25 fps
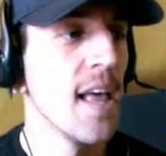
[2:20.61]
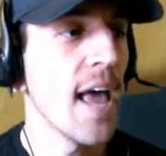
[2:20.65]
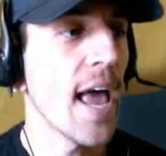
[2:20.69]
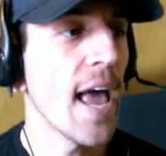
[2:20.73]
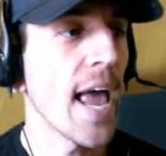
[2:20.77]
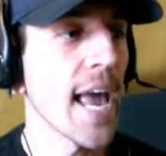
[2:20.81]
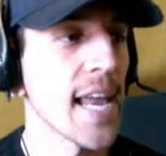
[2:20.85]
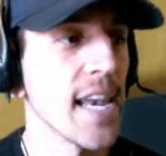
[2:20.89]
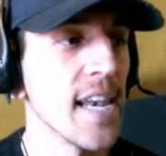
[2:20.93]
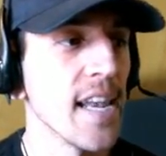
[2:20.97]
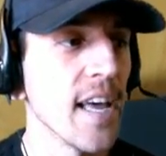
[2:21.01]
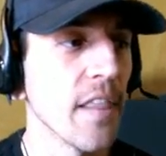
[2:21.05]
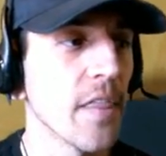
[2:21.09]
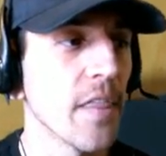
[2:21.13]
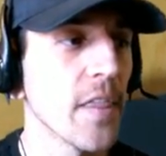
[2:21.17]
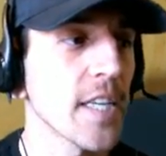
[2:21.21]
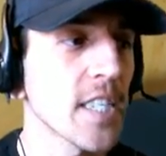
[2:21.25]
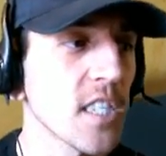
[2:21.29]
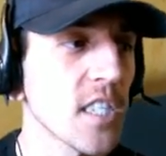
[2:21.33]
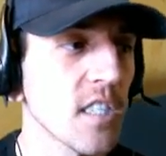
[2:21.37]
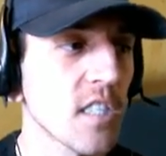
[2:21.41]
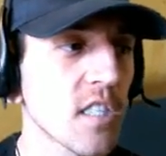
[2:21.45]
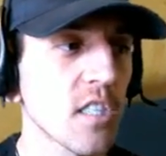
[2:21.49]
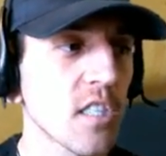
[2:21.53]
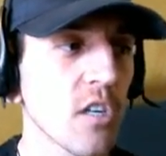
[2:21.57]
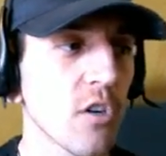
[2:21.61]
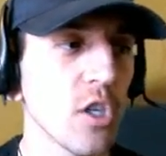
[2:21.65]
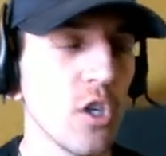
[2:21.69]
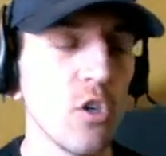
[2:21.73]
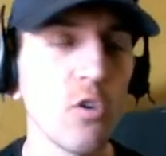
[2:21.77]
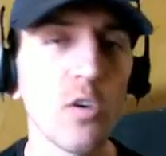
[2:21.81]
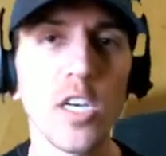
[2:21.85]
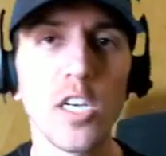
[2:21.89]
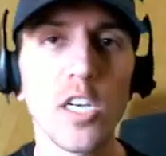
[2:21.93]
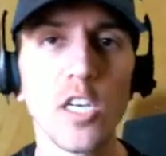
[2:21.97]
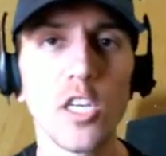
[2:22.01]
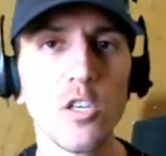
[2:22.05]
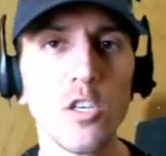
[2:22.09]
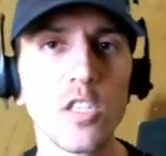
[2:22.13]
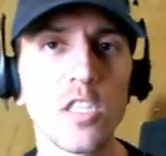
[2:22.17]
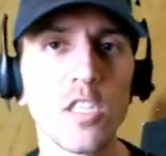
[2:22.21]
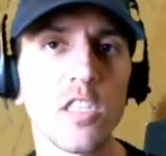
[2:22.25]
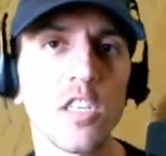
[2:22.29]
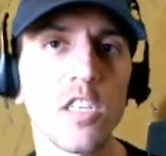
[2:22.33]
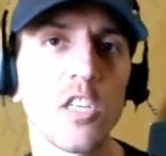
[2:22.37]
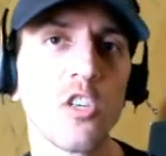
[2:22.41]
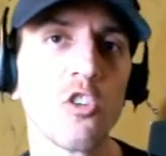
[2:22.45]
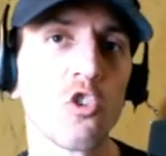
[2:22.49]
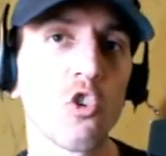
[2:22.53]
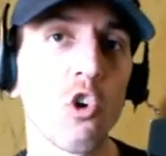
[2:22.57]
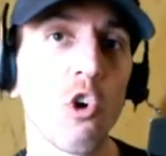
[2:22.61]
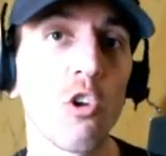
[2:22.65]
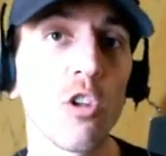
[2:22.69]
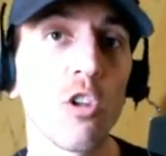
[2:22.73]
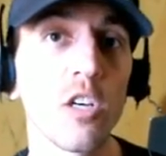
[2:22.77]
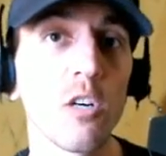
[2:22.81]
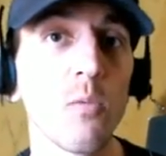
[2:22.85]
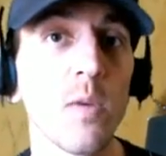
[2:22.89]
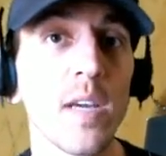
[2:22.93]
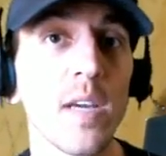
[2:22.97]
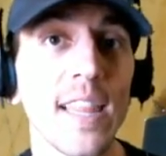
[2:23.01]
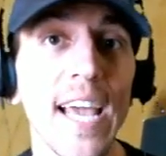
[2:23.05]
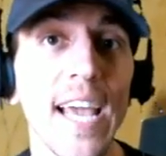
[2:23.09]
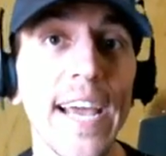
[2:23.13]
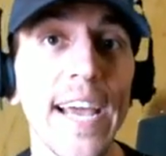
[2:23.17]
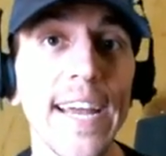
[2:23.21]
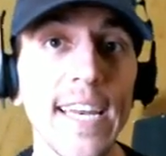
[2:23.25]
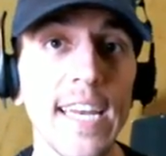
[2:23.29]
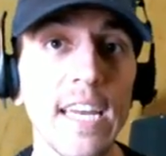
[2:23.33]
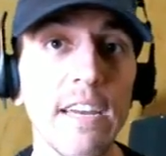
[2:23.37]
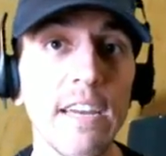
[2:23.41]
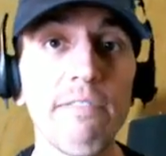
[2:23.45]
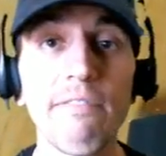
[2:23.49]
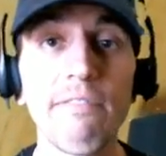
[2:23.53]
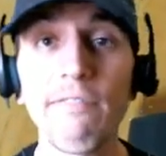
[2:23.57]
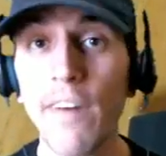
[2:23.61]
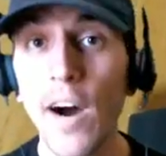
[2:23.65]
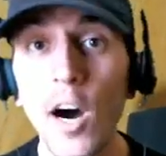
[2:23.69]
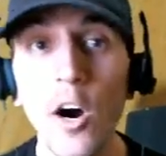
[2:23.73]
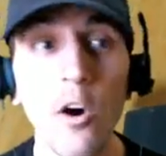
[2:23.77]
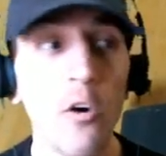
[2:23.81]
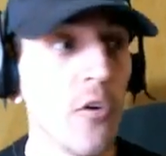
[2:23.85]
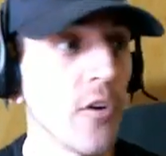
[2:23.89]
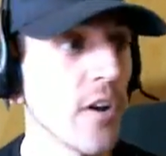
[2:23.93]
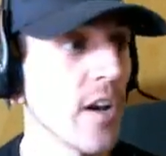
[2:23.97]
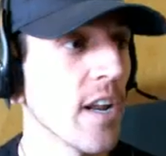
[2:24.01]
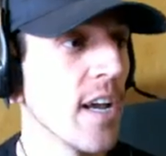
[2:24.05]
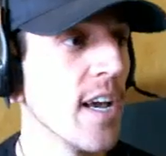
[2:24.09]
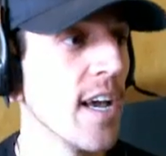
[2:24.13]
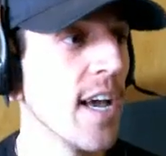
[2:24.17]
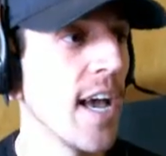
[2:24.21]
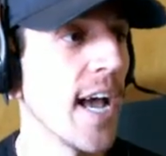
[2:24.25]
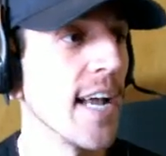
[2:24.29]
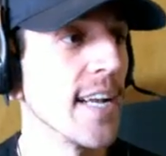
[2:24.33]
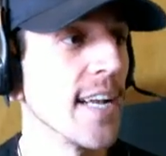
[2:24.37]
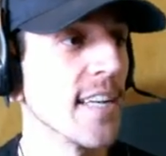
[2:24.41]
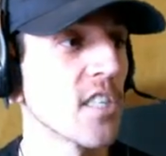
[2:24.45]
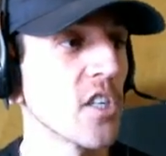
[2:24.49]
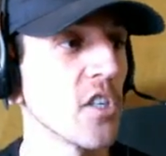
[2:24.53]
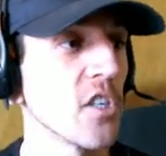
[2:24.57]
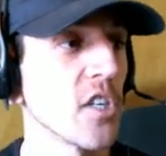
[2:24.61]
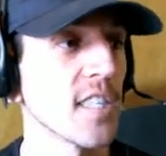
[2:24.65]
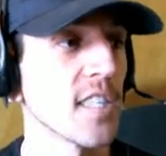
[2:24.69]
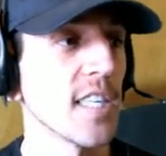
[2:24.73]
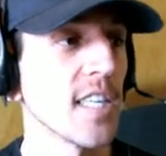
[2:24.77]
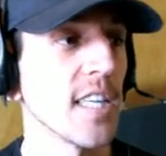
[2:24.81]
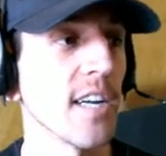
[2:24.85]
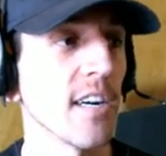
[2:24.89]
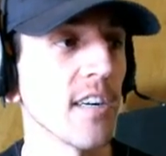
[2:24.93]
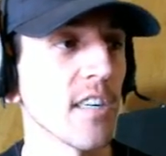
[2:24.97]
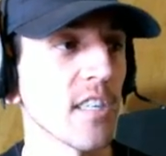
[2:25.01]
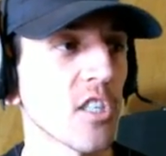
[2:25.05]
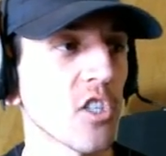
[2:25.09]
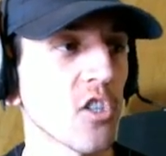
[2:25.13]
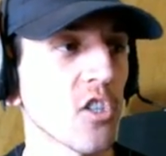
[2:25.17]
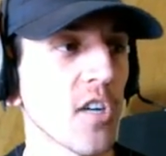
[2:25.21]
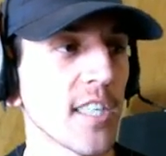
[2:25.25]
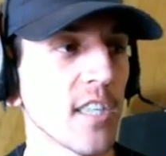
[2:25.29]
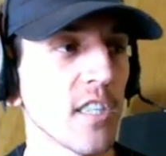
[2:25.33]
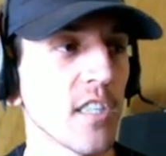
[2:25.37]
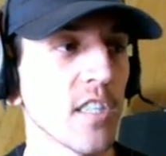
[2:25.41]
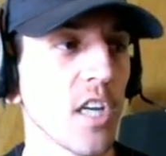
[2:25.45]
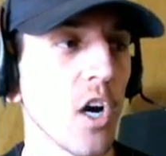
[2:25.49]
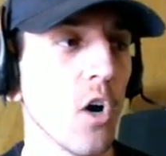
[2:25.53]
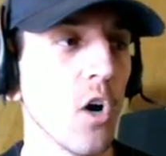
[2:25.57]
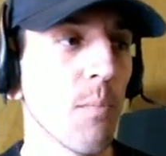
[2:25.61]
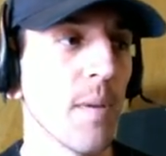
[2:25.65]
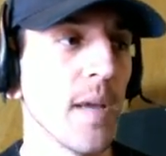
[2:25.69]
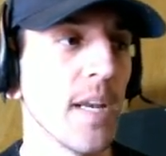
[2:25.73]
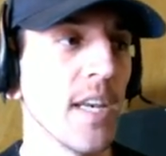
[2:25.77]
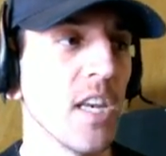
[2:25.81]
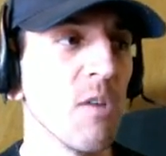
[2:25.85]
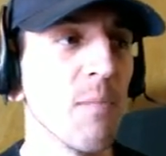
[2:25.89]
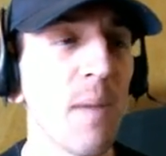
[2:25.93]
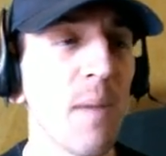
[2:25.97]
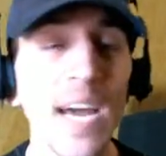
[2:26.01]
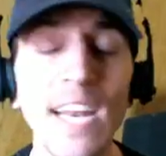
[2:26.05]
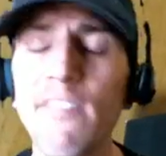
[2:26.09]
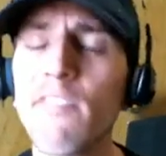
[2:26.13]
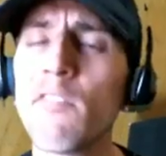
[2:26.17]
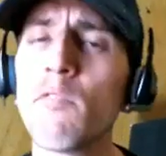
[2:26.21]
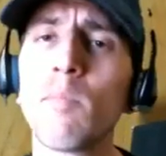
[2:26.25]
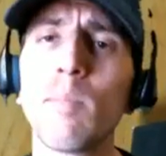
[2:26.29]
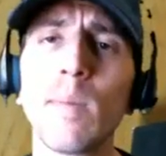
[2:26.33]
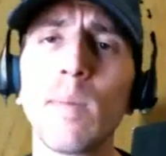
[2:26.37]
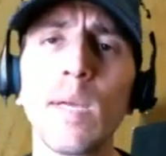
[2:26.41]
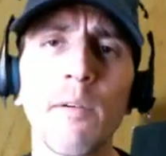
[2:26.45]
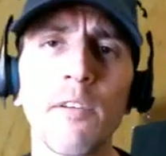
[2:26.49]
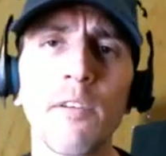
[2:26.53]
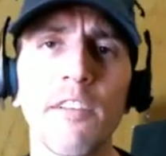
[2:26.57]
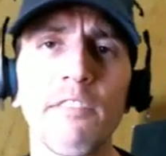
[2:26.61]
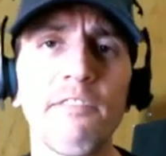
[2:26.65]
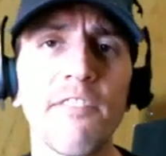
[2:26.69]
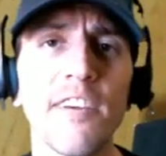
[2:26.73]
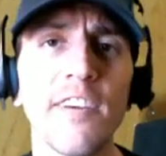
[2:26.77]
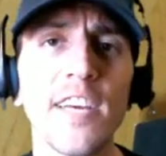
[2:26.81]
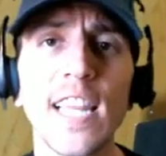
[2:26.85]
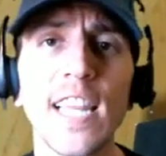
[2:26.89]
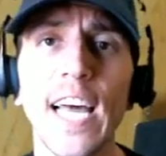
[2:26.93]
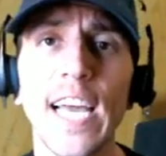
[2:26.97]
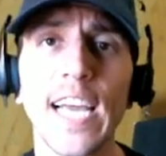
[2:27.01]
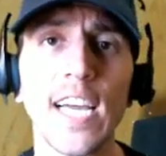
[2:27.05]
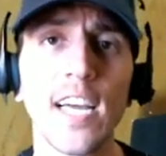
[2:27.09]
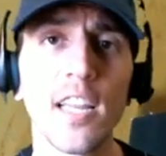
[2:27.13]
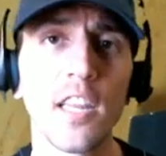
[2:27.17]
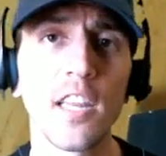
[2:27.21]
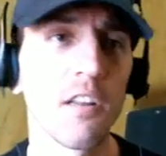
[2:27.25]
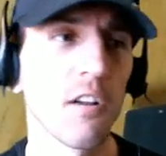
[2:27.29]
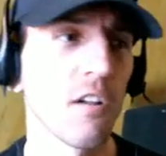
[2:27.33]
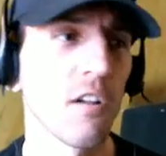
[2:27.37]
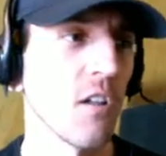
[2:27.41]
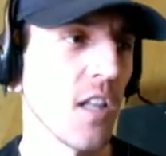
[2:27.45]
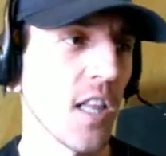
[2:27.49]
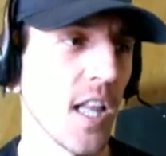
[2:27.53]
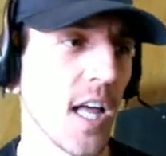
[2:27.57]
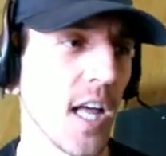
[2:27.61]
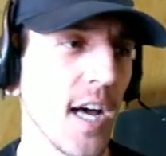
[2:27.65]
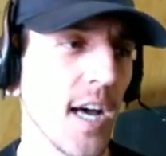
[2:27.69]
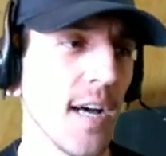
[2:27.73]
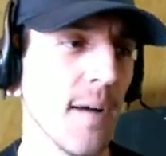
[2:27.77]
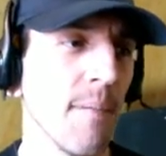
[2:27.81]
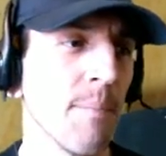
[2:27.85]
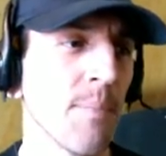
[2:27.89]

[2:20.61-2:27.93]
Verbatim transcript: And uh, this is so you could use this controller with any phone. And so you can see there it stretches open. You might even be able to fit like a little... Uh,